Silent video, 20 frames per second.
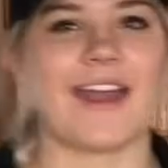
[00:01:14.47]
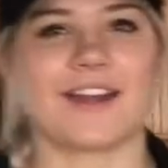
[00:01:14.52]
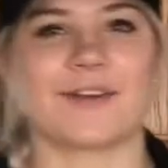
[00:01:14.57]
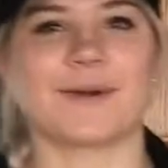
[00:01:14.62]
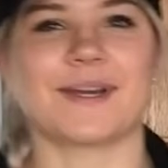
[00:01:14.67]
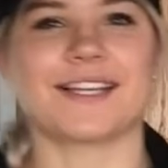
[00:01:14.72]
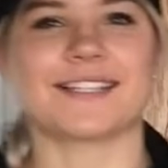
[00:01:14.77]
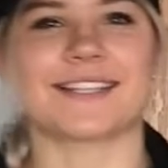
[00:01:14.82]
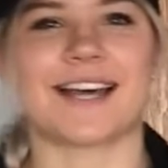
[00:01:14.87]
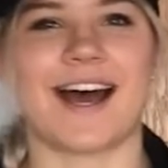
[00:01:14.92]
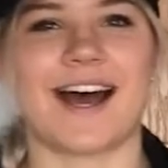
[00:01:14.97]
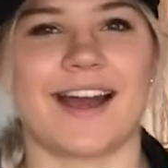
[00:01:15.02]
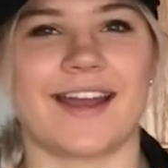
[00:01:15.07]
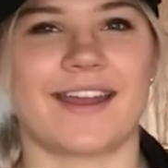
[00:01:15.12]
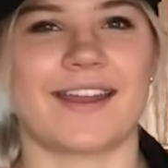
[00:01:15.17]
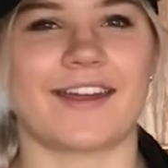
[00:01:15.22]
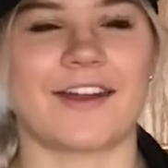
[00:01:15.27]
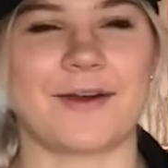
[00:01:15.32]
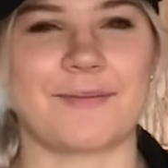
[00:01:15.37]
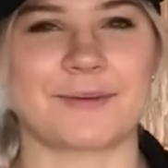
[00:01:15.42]
Anyways,
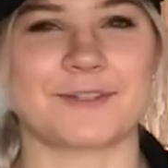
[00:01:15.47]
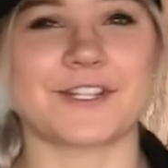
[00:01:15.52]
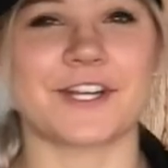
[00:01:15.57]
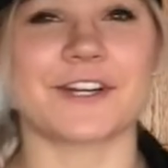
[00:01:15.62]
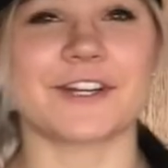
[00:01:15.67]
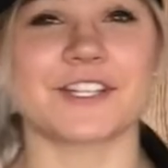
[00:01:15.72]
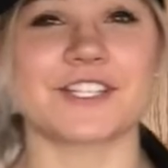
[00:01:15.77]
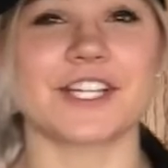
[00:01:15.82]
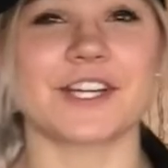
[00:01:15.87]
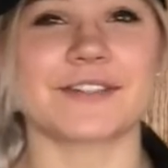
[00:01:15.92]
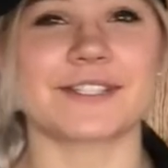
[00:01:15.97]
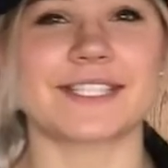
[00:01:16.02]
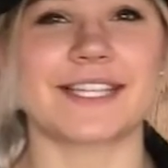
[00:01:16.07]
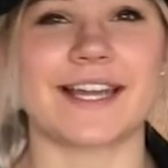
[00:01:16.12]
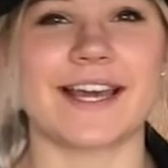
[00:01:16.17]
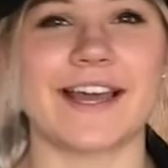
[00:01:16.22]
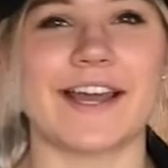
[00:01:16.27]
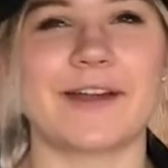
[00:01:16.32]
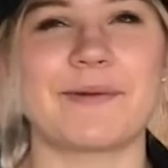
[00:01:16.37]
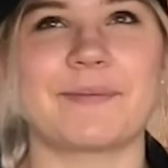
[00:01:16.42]
I hit up Trader Joe's
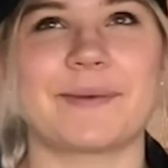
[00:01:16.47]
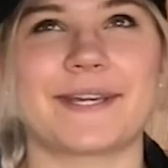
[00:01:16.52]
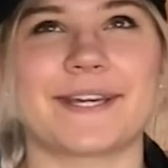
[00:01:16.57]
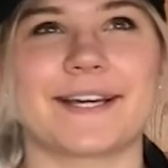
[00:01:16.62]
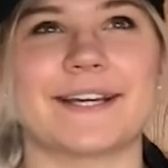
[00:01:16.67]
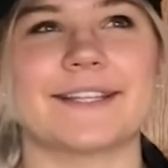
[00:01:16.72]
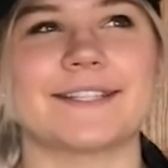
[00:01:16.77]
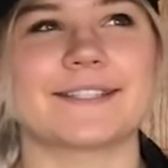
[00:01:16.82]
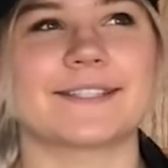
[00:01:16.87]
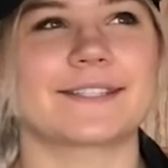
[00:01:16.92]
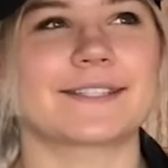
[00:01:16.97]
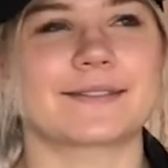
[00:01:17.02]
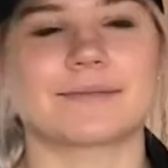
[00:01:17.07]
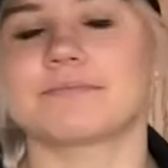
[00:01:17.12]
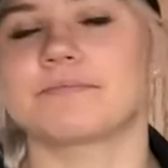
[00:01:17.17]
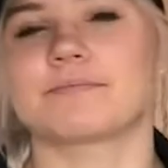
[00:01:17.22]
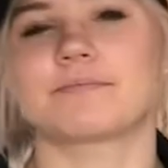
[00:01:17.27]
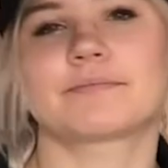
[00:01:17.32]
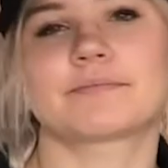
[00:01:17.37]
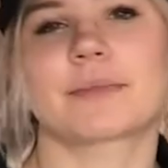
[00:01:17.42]
today because
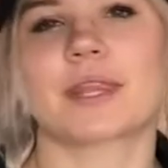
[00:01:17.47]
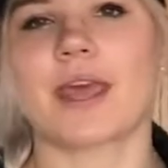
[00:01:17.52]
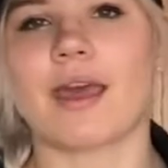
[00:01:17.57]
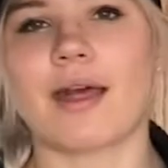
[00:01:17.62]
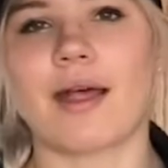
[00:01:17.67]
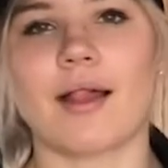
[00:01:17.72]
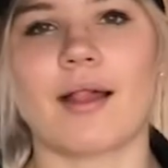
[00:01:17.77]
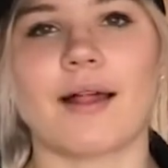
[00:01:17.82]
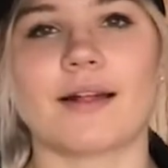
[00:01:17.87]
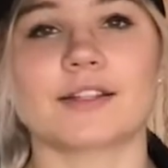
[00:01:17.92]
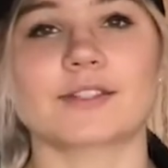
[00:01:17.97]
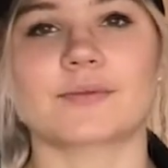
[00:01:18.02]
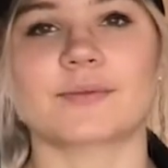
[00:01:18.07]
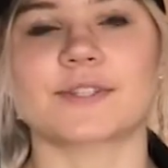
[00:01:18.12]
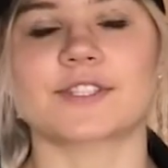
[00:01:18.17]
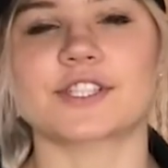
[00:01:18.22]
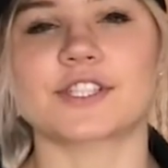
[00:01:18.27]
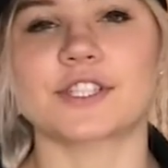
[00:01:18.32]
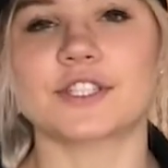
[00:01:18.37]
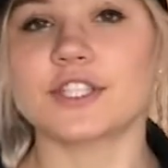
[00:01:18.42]
that's
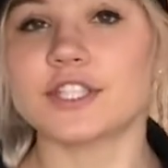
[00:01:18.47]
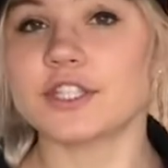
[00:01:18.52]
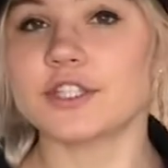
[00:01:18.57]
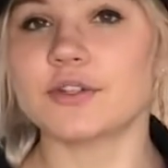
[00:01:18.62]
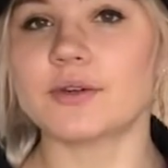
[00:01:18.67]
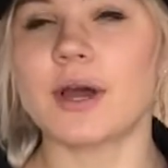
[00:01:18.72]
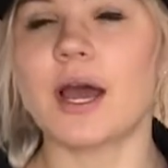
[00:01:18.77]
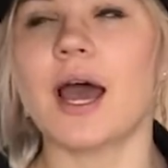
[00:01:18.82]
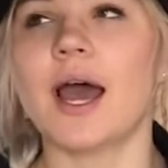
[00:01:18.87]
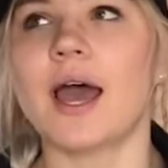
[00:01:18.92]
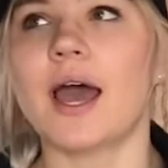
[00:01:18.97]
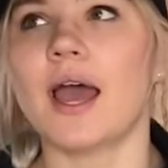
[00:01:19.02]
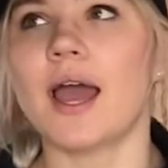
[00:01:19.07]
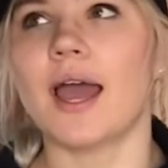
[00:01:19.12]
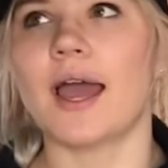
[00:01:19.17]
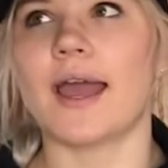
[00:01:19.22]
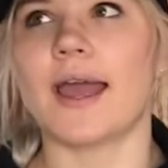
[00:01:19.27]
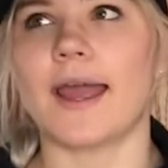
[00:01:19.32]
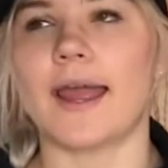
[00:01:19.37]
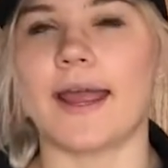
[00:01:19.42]
what you do.
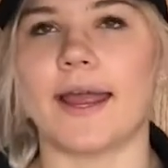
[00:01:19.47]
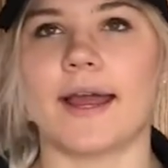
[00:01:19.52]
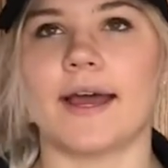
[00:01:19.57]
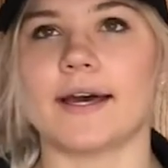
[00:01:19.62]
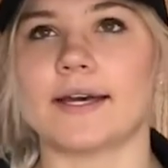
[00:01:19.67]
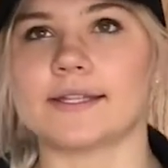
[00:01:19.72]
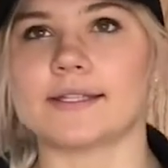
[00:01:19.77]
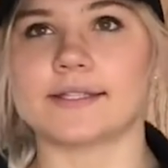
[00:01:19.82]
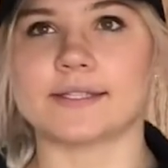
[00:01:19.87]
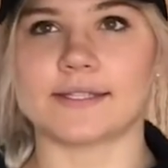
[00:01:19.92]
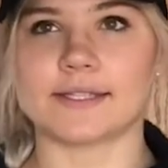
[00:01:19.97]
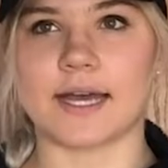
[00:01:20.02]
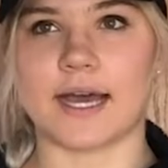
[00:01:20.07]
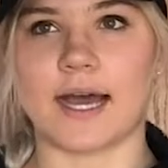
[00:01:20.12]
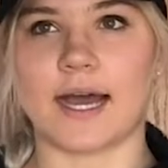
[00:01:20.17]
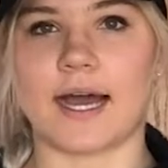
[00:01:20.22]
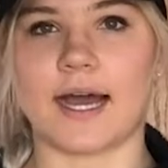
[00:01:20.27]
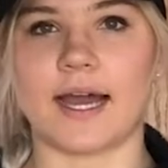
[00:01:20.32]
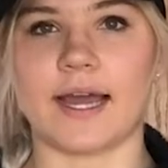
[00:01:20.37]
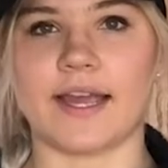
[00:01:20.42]
And
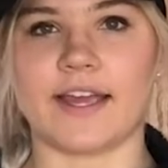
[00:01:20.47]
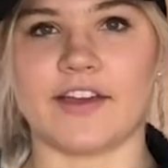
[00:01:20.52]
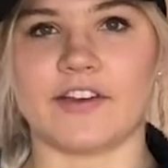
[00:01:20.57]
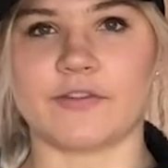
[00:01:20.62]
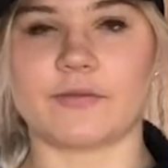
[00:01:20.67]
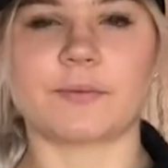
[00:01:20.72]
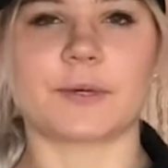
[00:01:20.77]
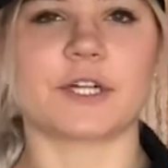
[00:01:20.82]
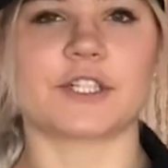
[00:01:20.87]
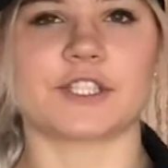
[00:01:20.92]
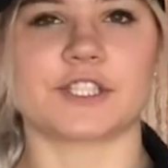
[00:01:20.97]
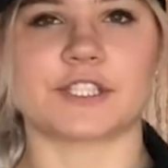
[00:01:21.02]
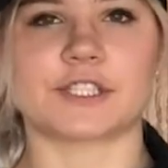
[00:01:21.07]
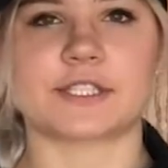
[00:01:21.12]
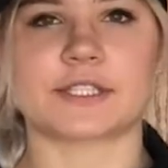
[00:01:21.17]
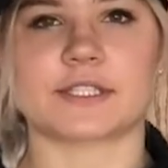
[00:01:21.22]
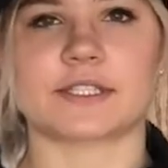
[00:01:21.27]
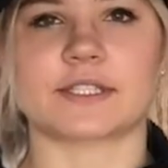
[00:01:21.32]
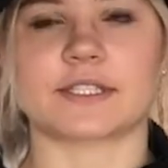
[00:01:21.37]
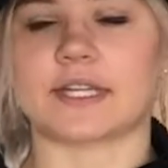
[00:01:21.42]
I have
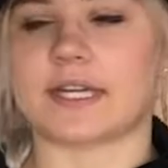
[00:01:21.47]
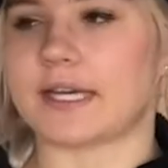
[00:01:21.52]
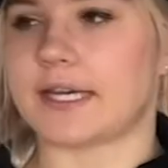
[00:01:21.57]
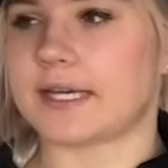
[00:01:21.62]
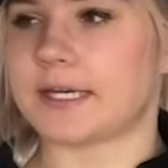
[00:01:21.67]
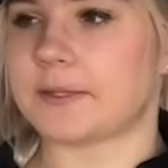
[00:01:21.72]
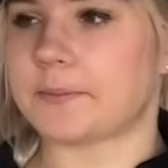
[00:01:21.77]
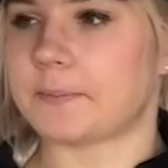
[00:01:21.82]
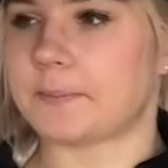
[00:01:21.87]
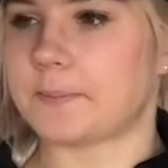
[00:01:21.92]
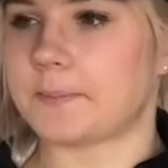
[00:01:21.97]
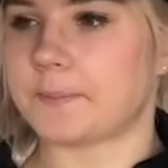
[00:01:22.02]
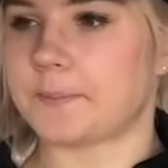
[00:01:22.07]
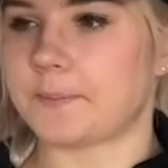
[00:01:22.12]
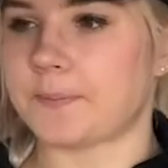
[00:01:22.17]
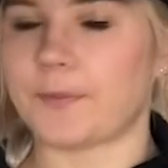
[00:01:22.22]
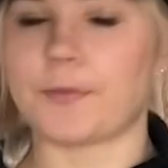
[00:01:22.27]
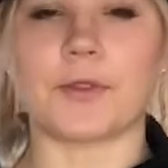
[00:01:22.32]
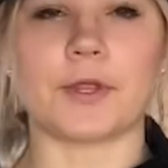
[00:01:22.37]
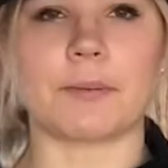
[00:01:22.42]
purchased like
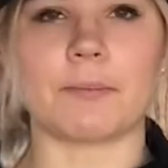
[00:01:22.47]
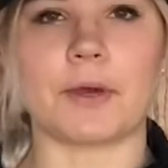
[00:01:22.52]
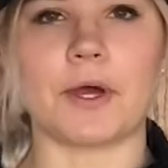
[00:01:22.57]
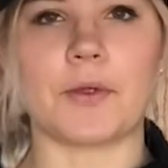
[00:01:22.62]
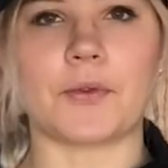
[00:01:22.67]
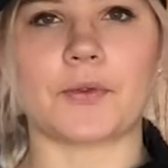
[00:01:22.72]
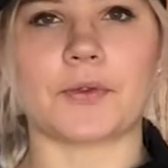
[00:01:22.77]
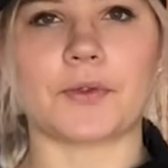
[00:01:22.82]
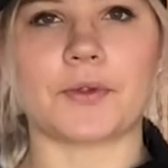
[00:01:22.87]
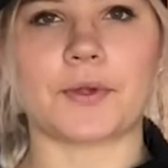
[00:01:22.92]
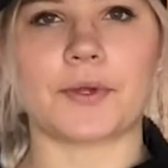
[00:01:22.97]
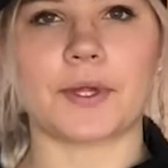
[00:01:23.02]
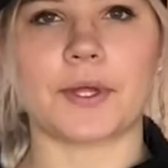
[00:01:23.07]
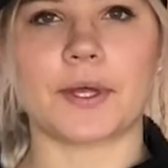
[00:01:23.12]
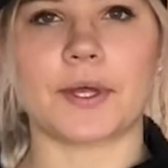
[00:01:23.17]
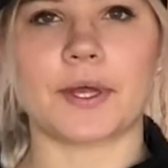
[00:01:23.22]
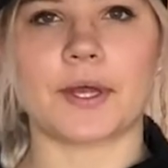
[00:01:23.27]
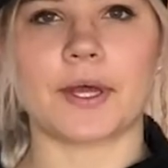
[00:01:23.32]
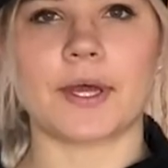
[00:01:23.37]
the most